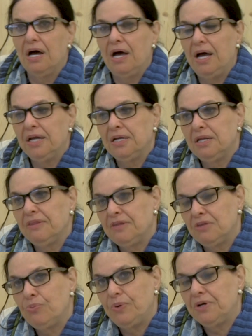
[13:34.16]
and
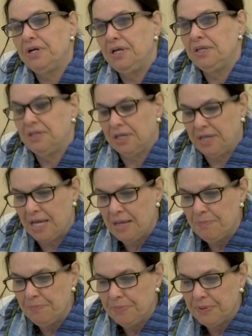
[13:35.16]
that were in the
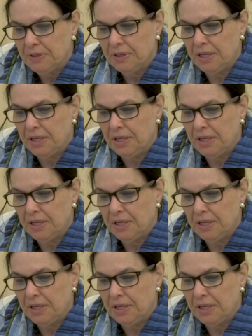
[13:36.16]
camp